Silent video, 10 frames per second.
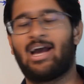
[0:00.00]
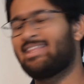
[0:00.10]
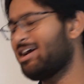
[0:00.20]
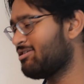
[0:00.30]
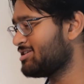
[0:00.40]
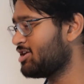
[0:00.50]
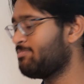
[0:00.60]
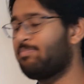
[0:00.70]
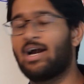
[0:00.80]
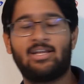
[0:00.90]
I think Rajat
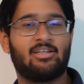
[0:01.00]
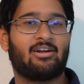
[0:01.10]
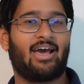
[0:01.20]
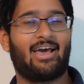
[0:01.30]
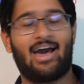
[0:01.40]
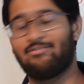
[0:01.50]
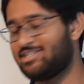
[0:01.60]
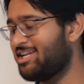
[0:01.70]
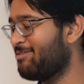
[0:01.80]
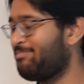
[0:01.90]
Patidar, I've
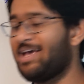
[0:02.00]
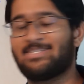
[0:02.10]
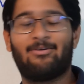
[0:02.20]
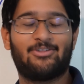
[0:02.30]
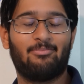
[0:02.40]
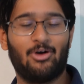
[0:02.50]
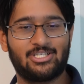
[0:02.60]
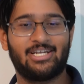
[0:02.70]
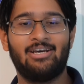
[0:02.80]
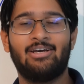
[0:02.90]
seen him play some of the most